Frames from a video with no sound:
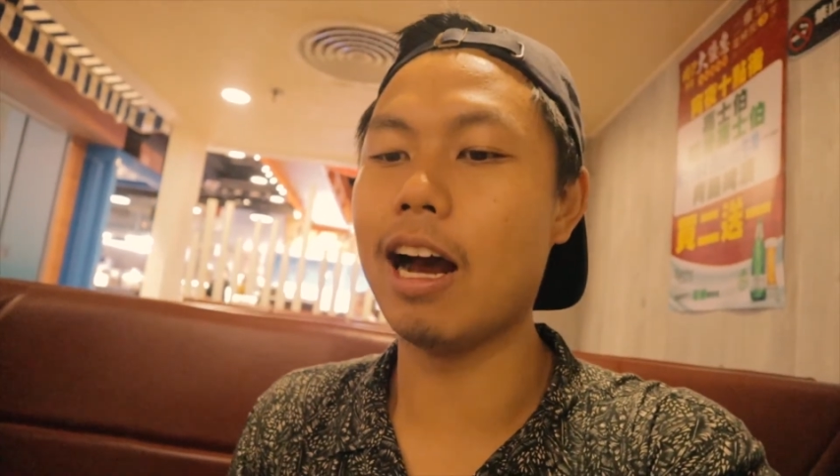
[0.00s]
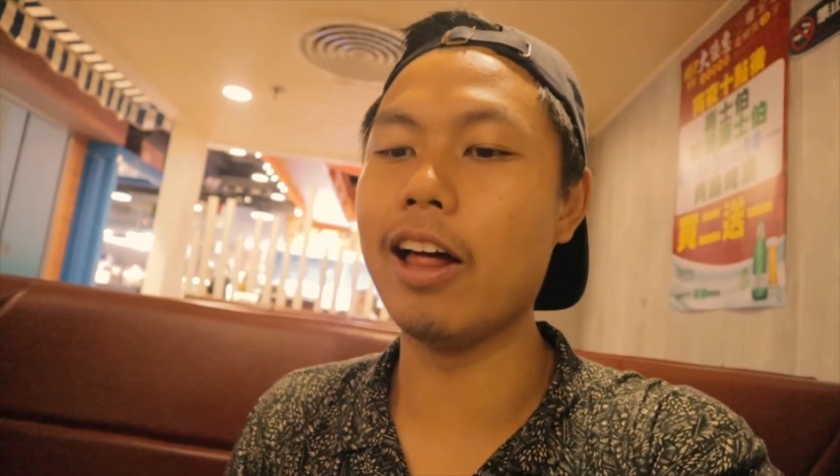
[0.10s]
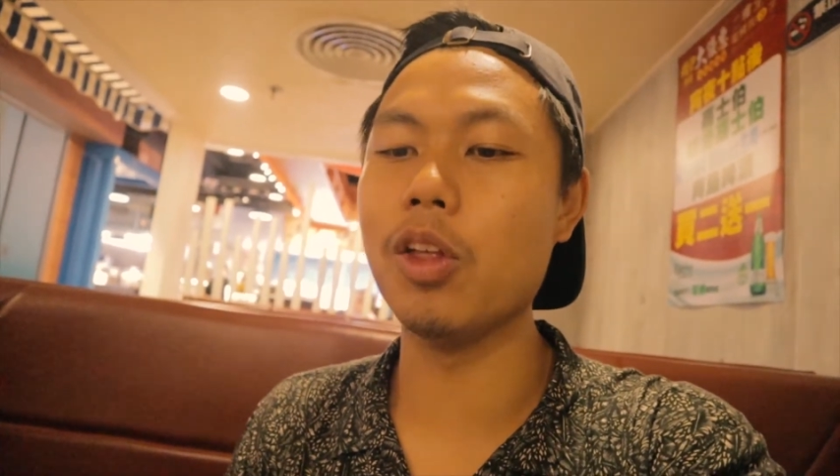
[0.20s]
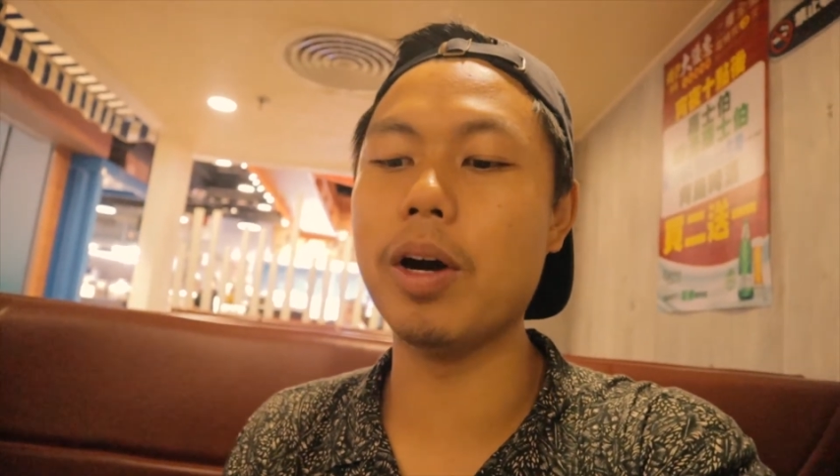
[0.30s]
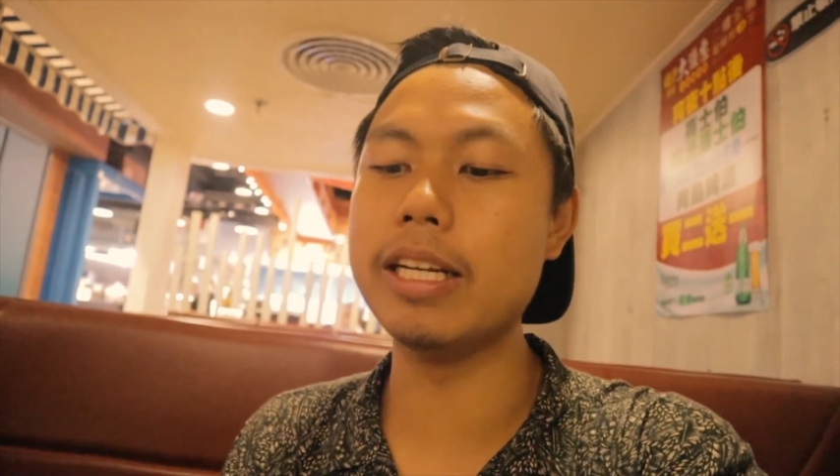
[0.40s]

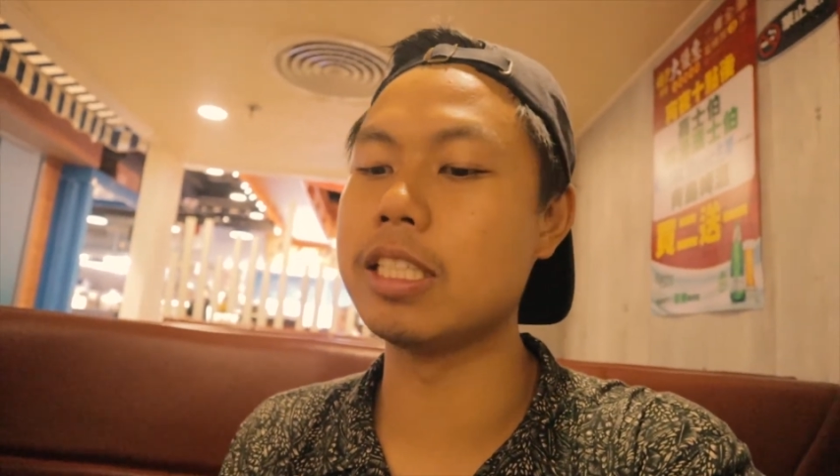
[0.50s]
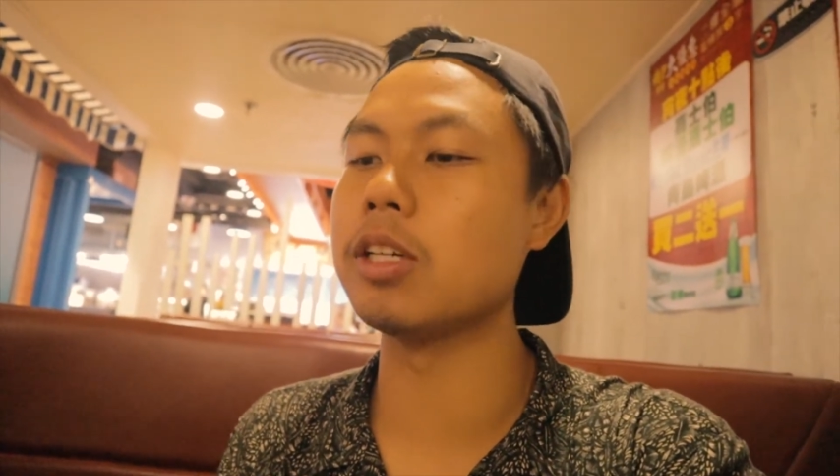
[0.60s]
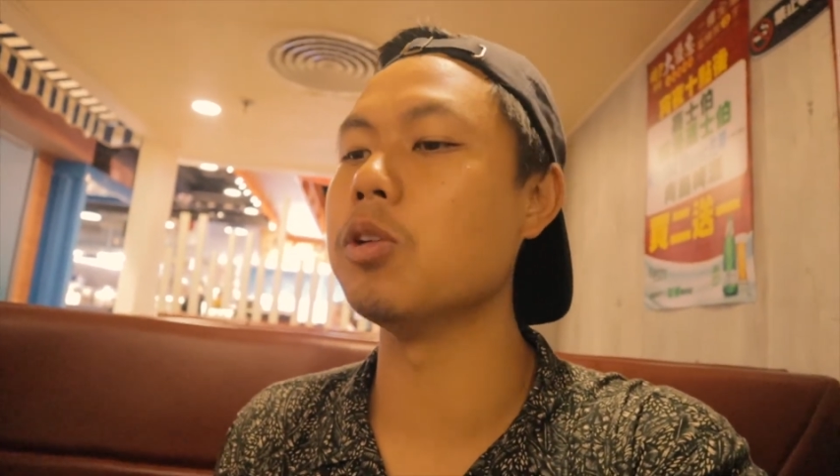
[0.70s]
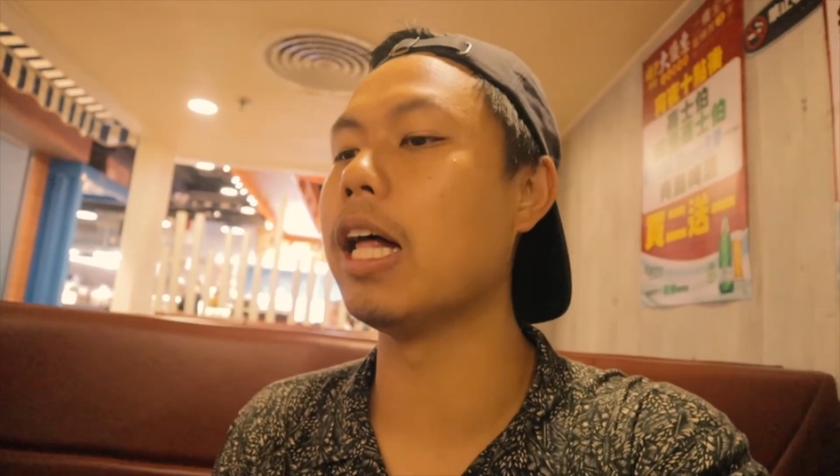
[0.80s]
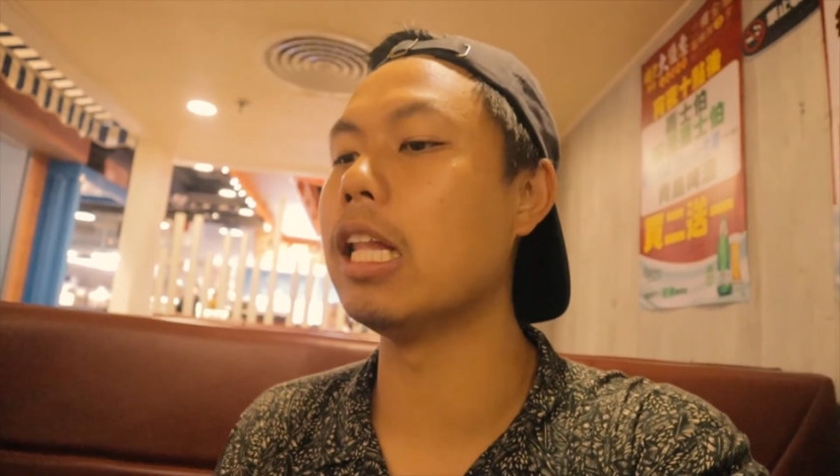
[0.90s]
otherwise
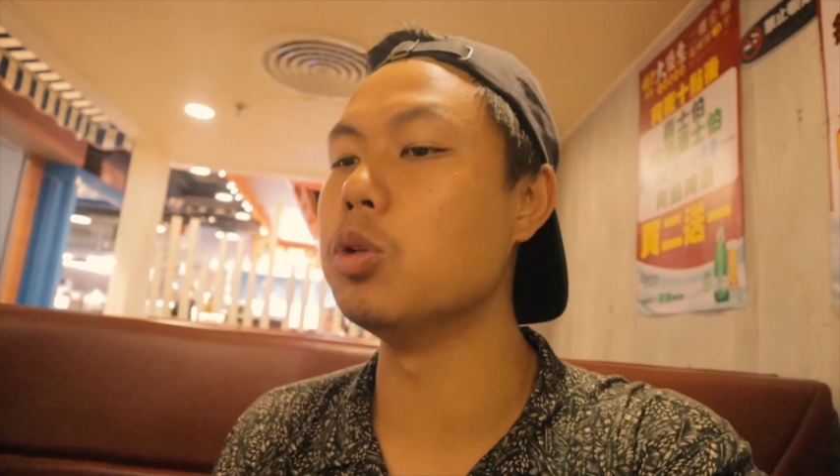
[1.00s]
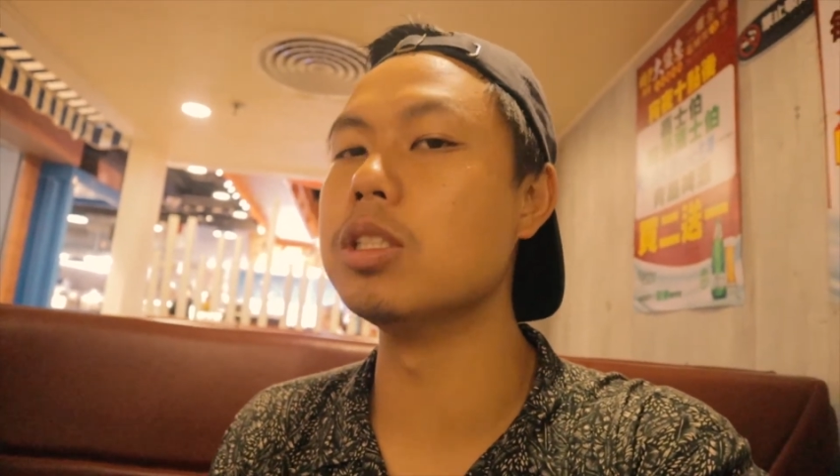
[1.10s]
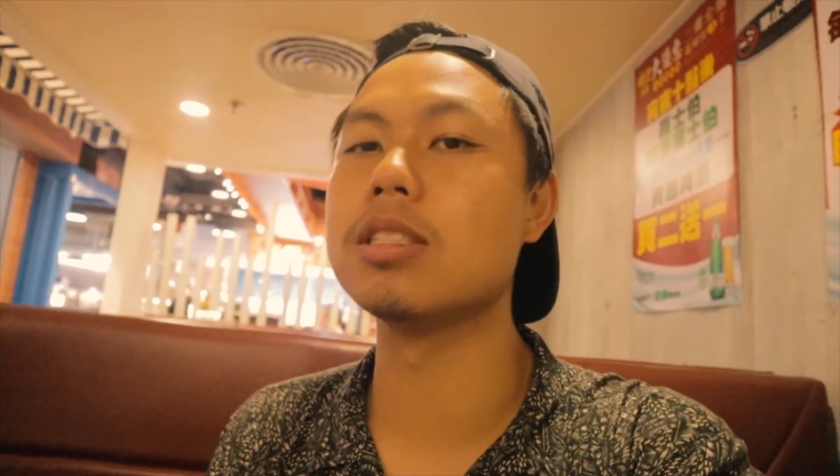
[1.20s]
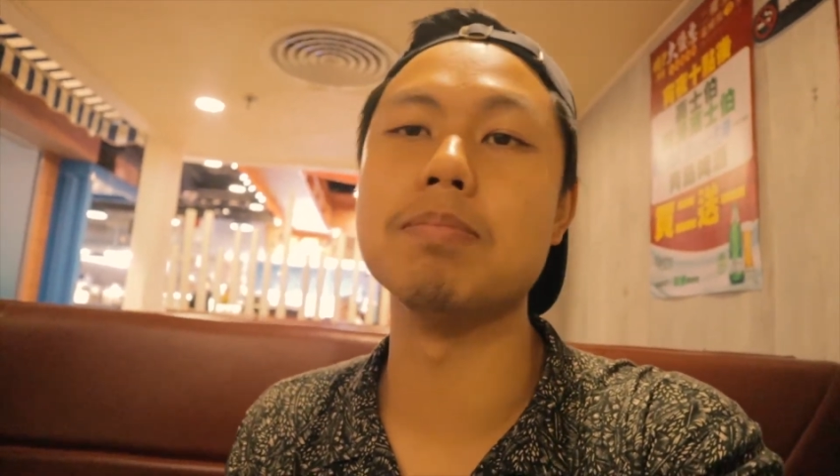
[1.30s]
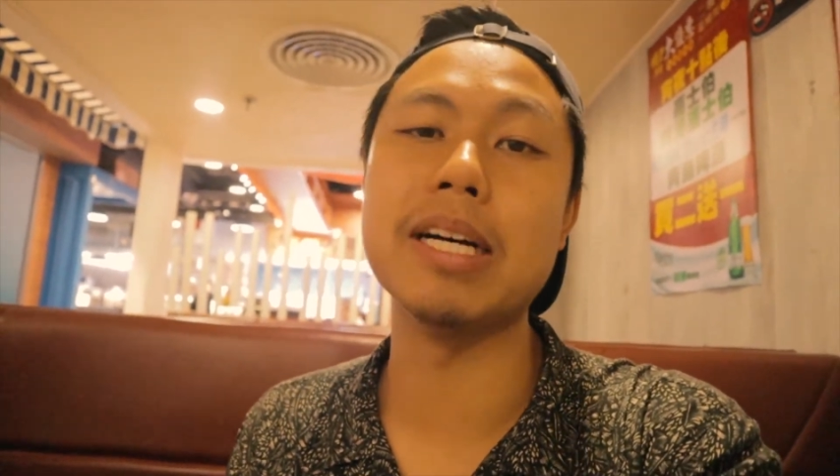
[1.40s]
he'll
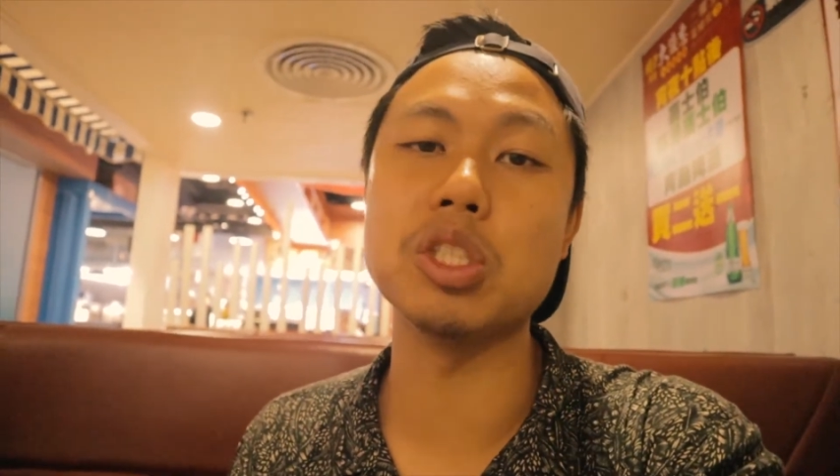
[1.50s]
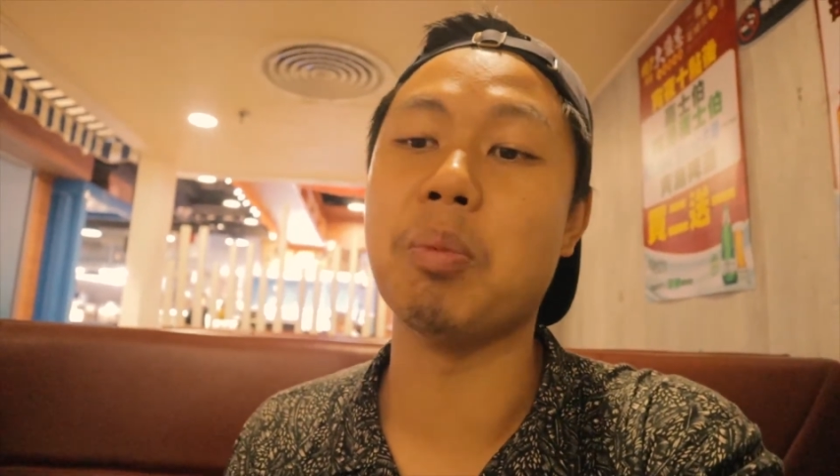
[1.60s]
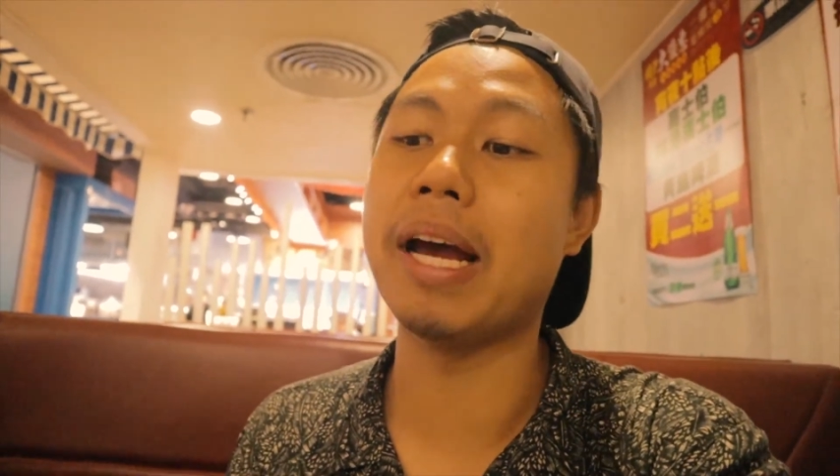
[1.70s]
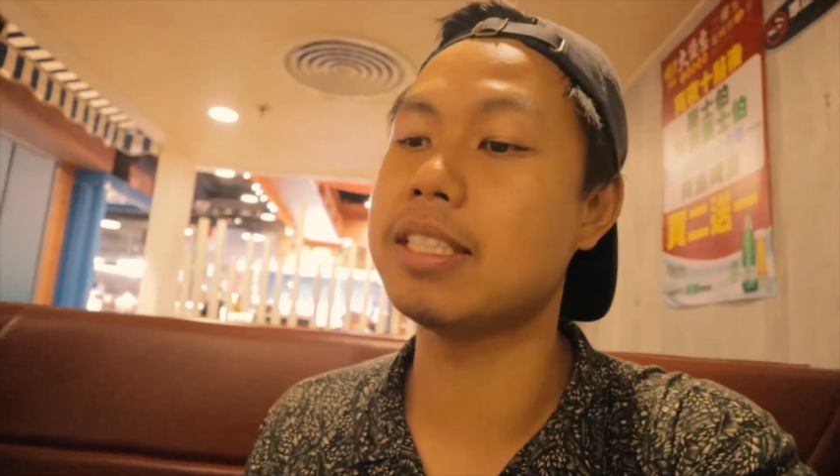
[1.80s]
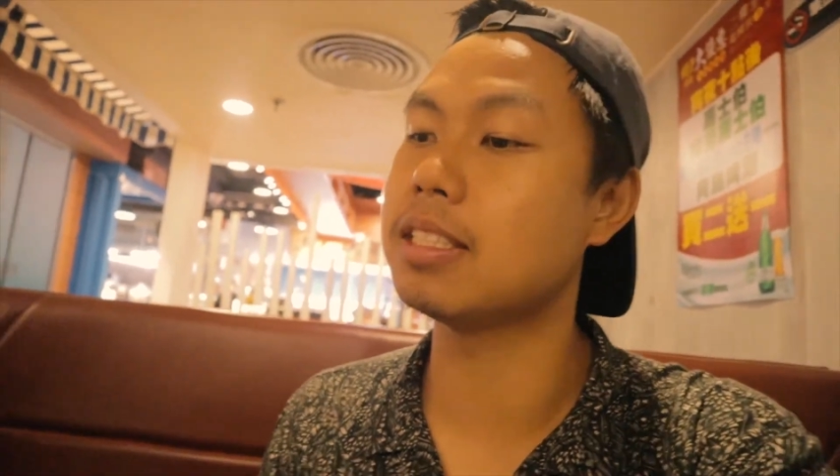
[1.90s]
lose muscle
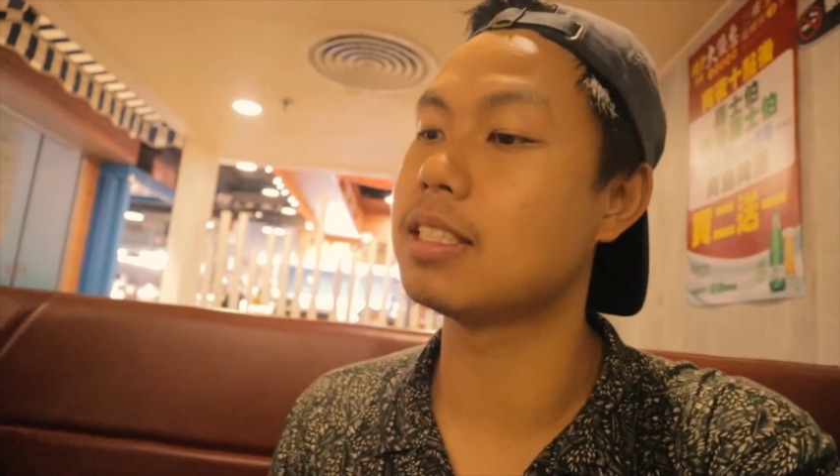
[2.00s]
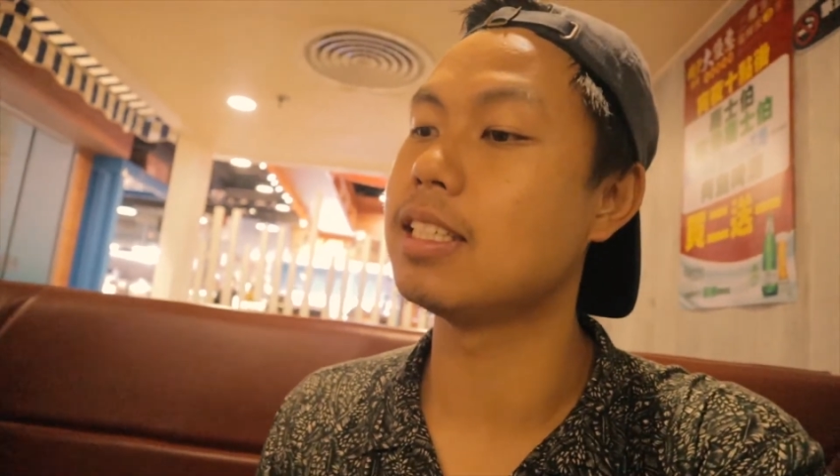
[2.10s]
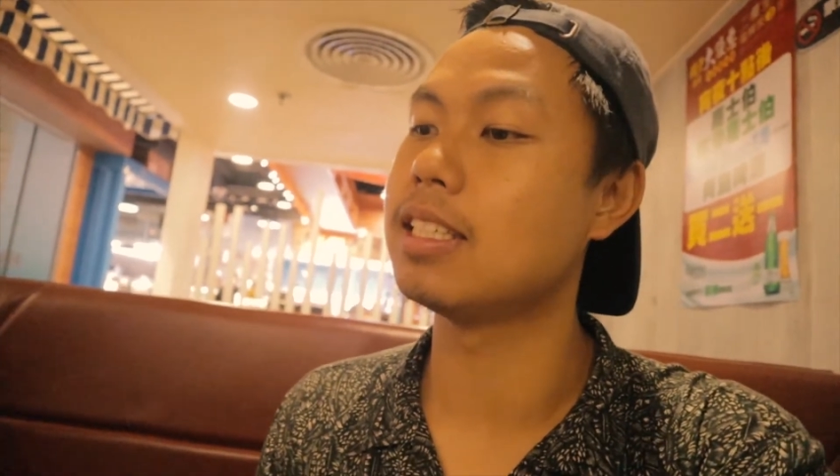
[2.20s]
mass.